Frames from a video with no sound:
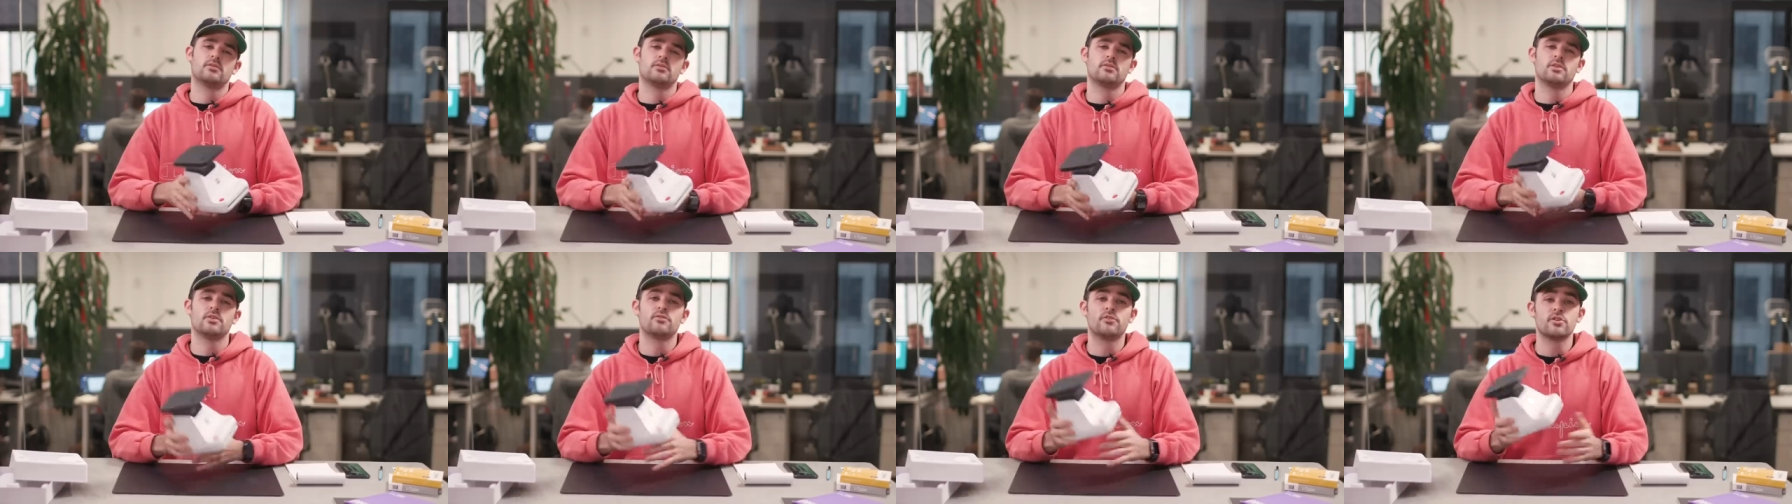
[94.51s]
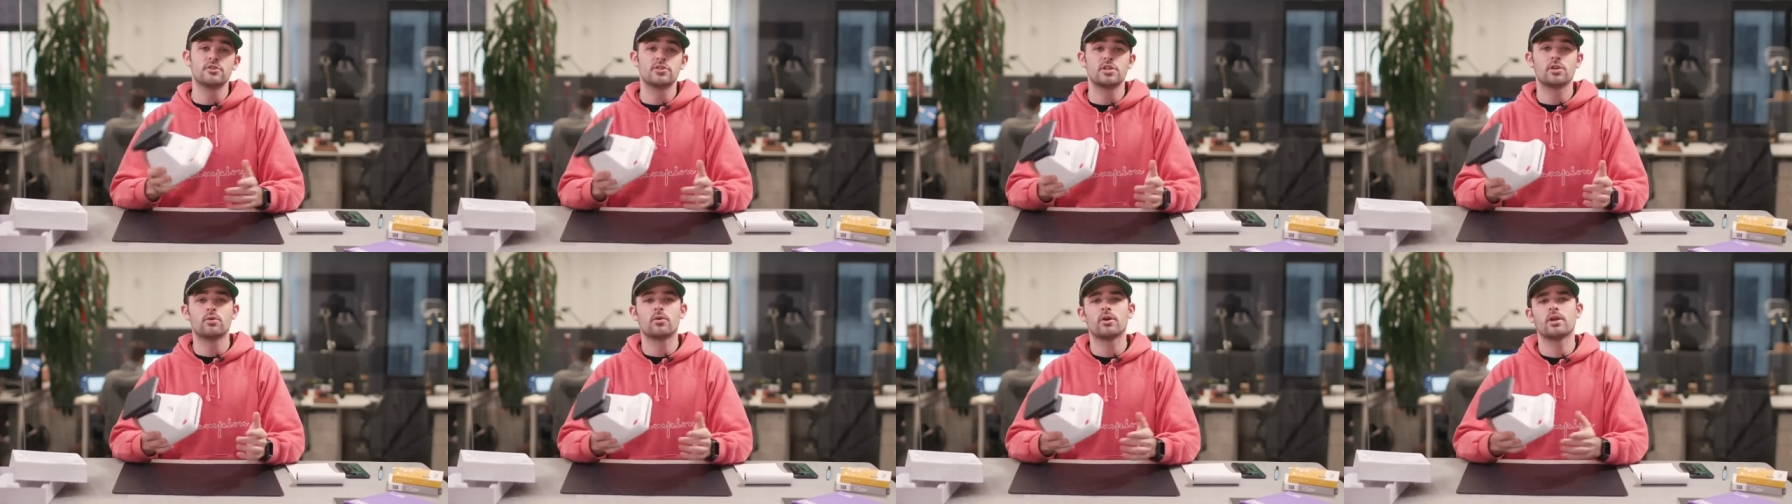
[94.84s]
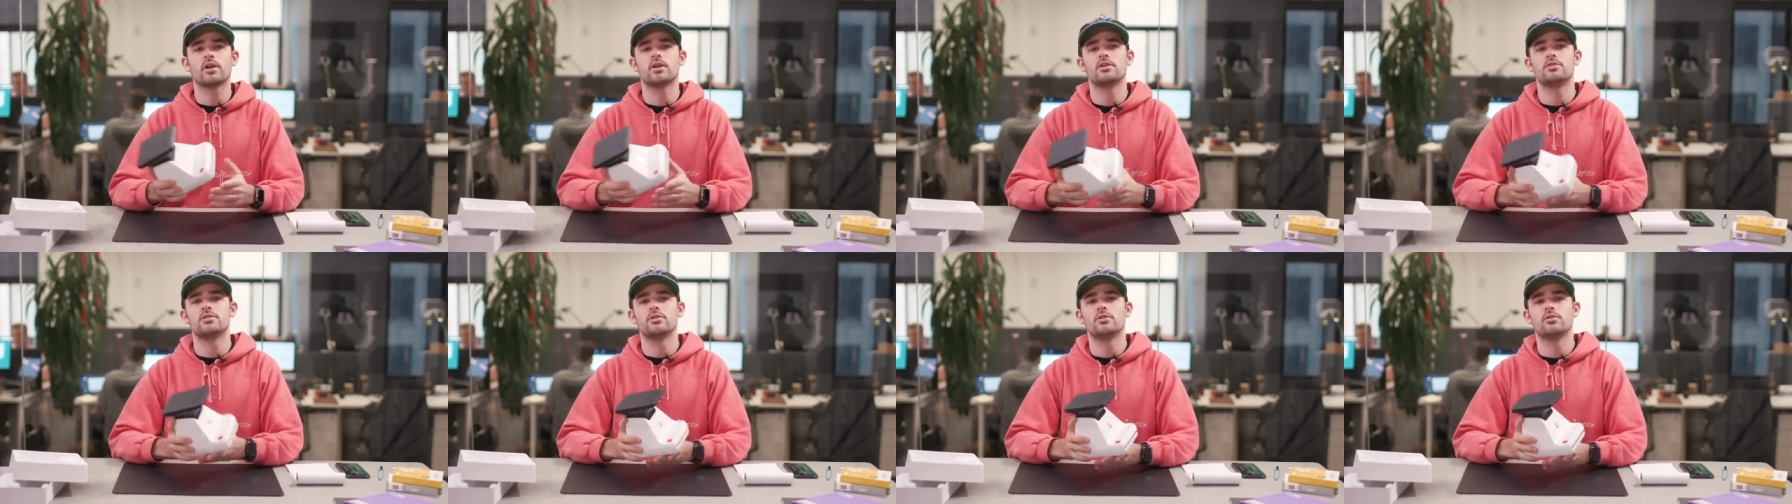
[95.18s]
The first thing we're
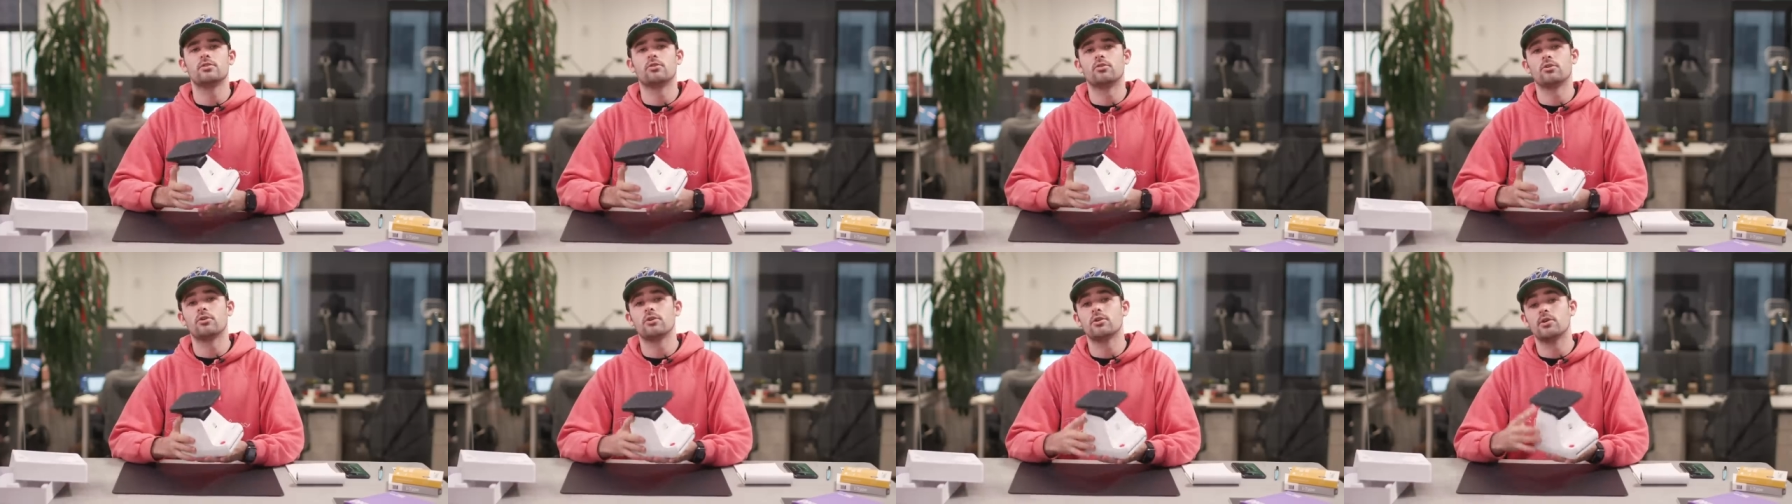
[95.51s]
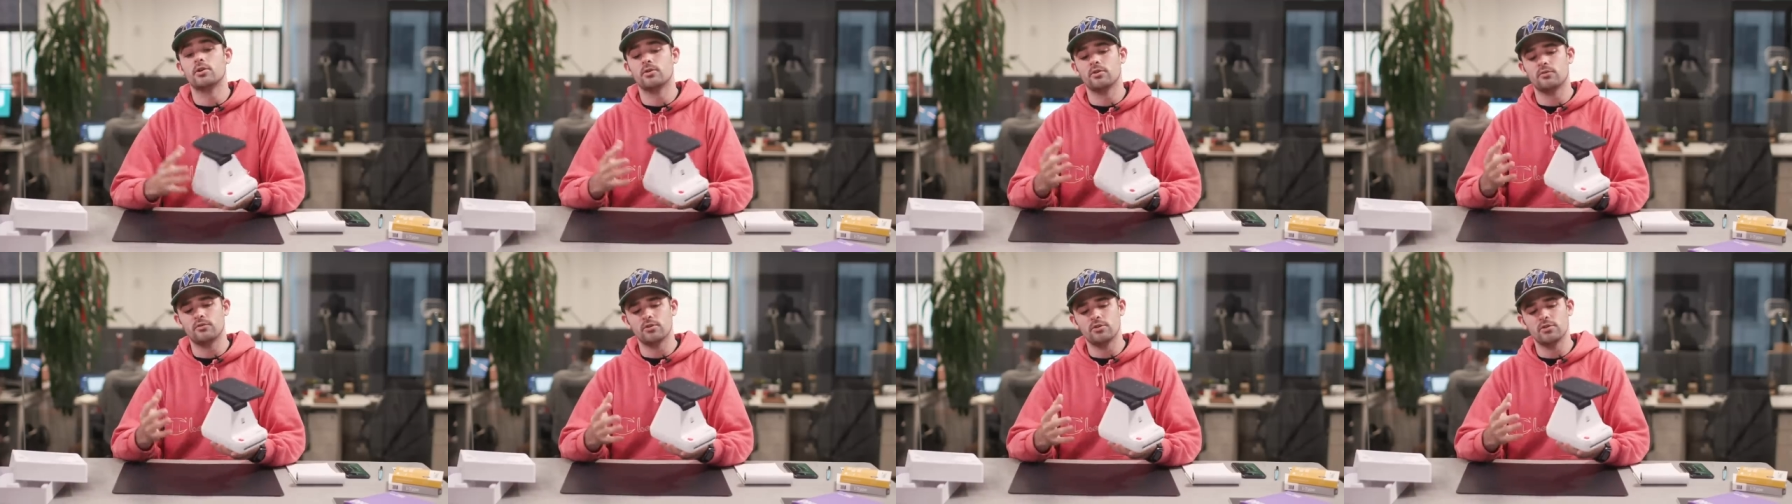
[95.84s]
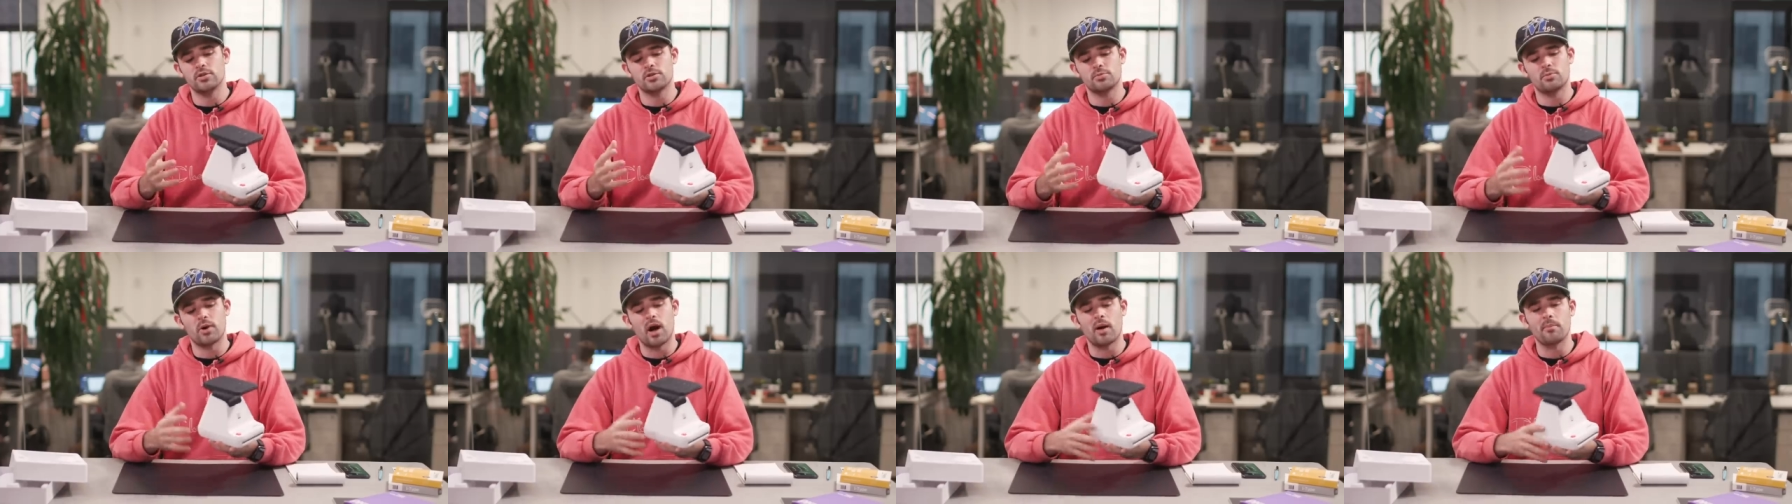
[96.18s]
gonna do in order to review
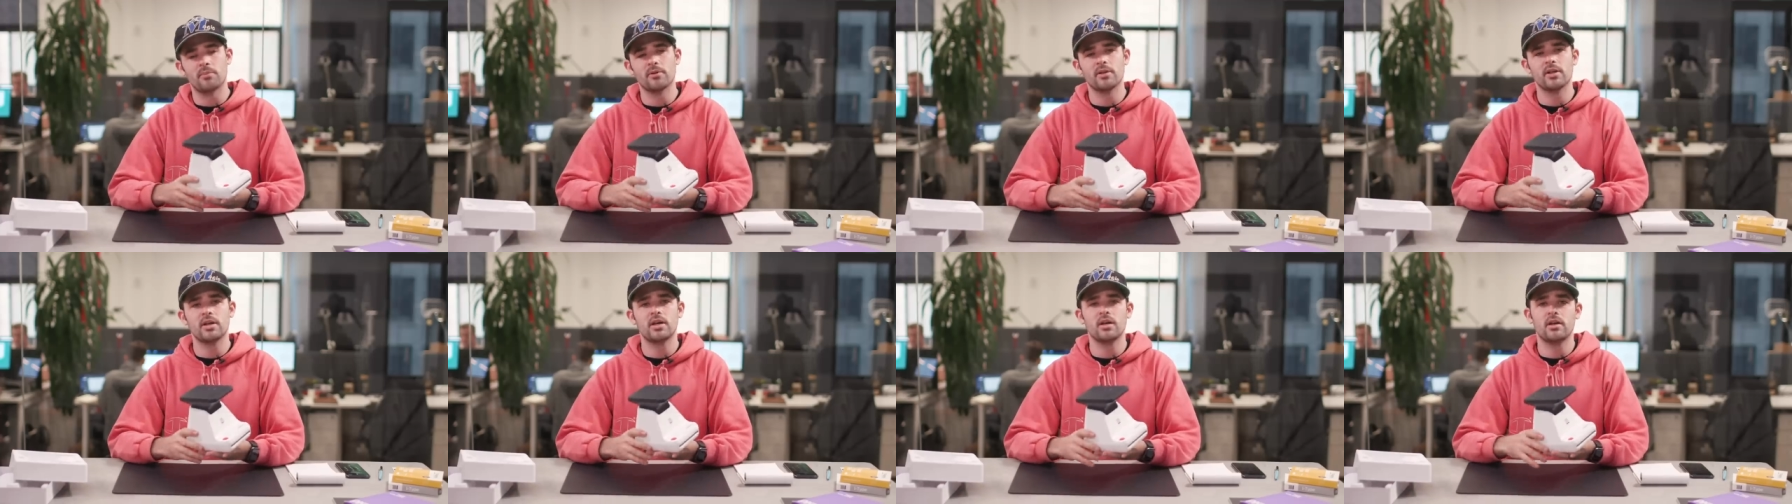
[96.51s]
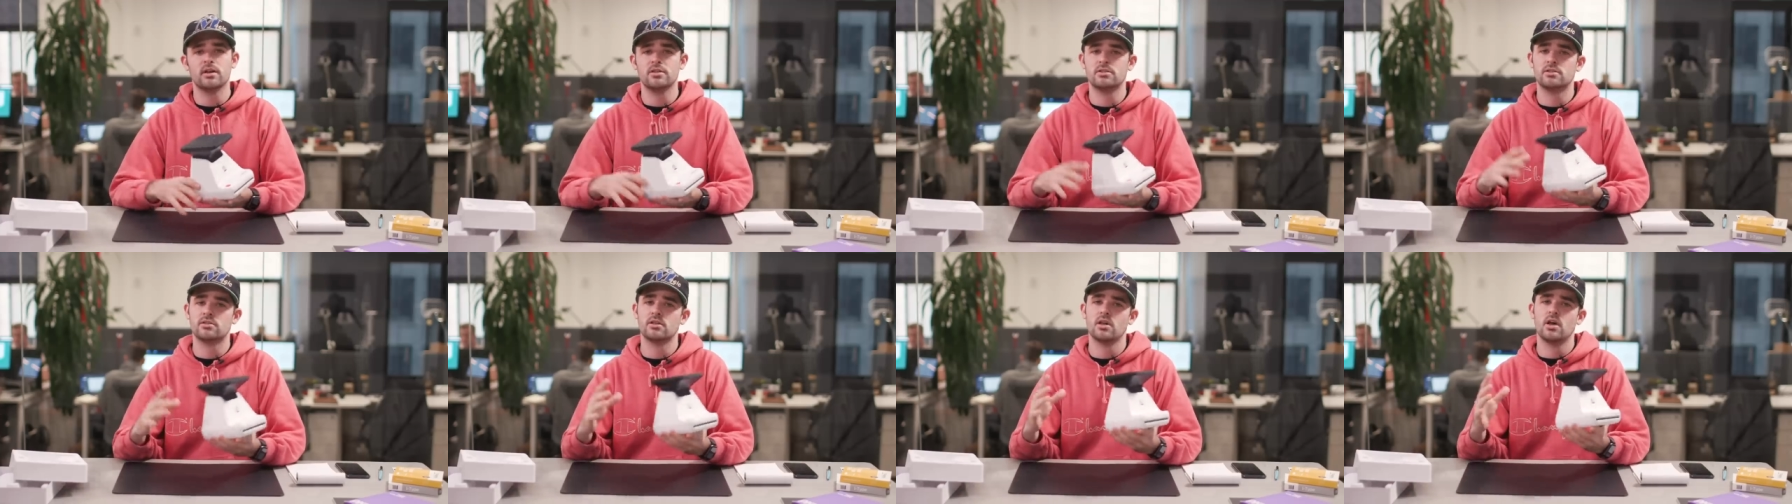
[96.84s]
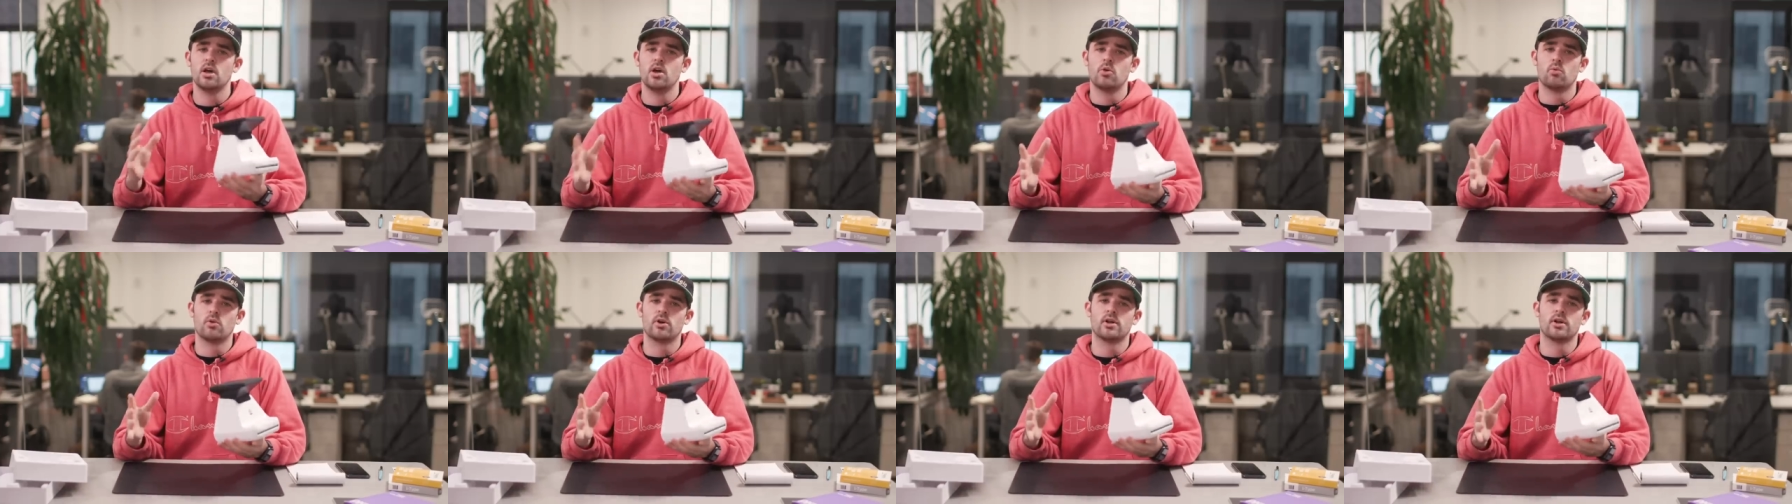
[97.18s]
this properly is
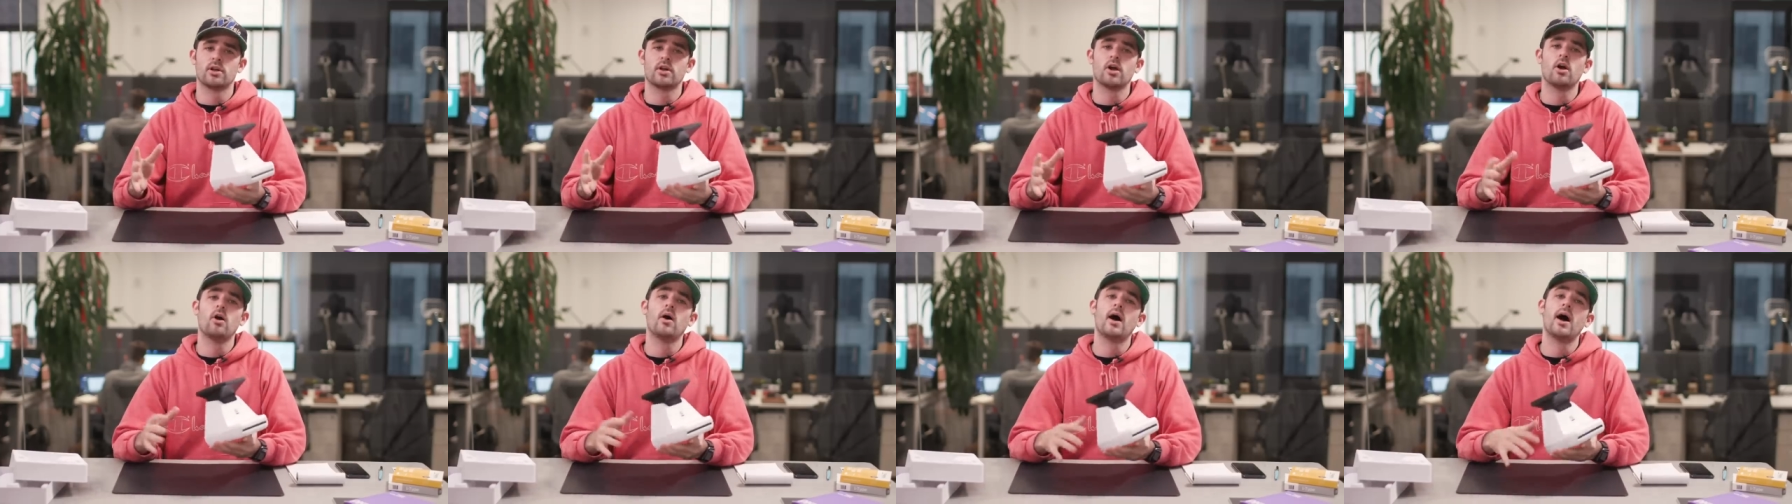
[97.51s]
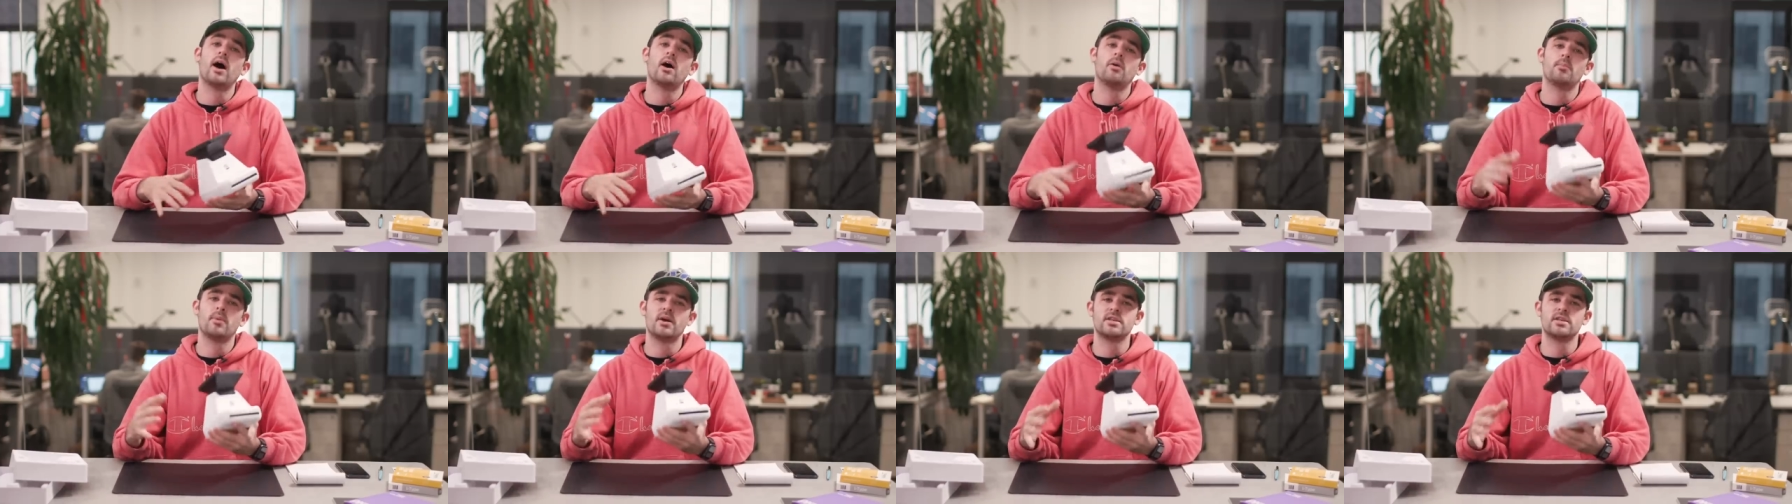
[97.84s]
we're gonna go out,